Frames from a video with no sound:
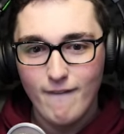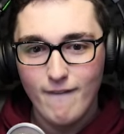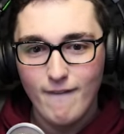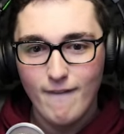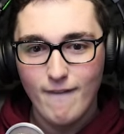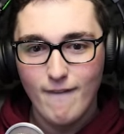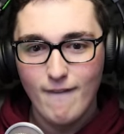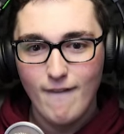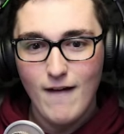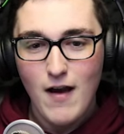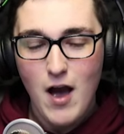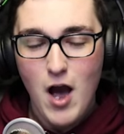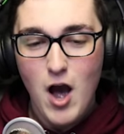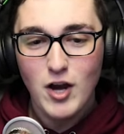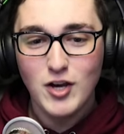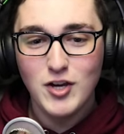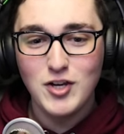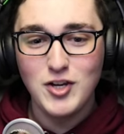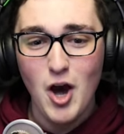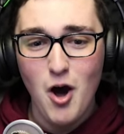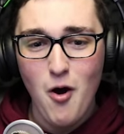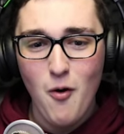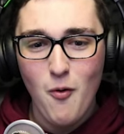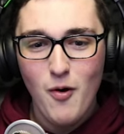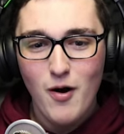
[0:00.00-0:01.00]
Get him!
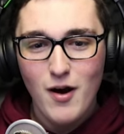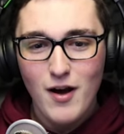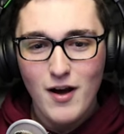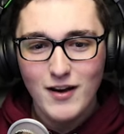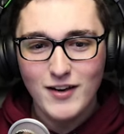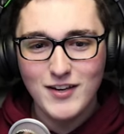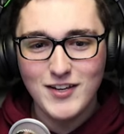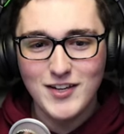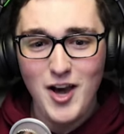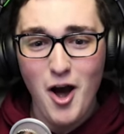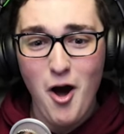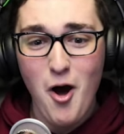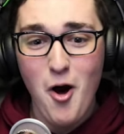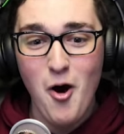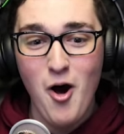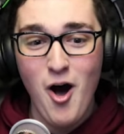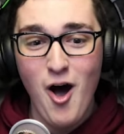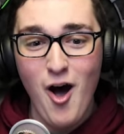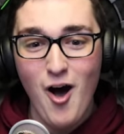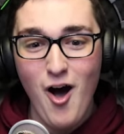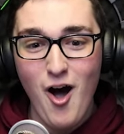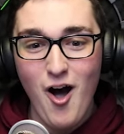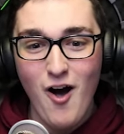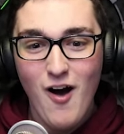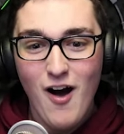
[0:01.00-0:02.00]
Go! Get go!
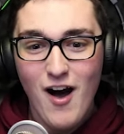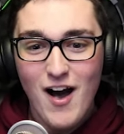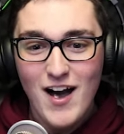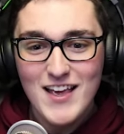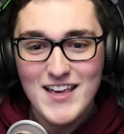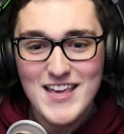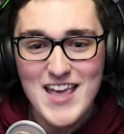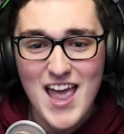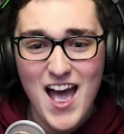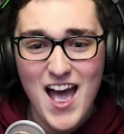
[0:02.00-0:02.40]
Him!